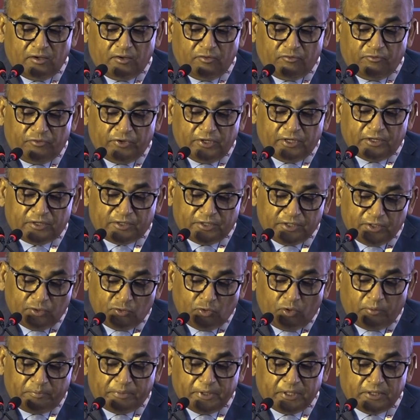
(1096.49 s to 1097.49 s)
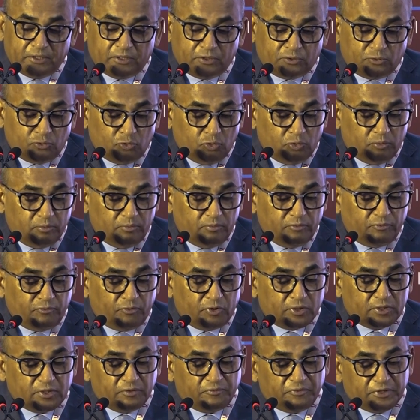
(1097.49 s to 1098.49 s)
will reopen the room
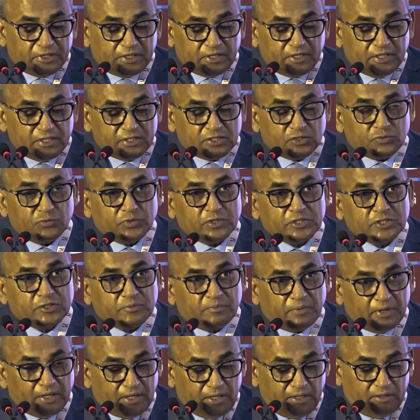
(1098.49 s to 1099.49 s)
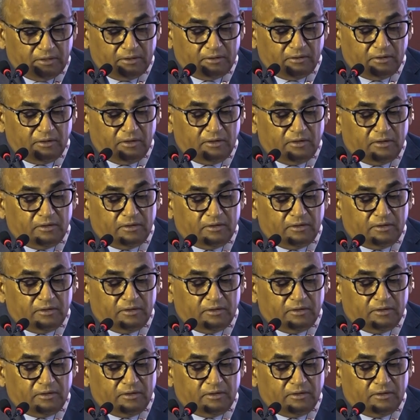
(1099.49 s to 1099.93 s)
for the witness to explain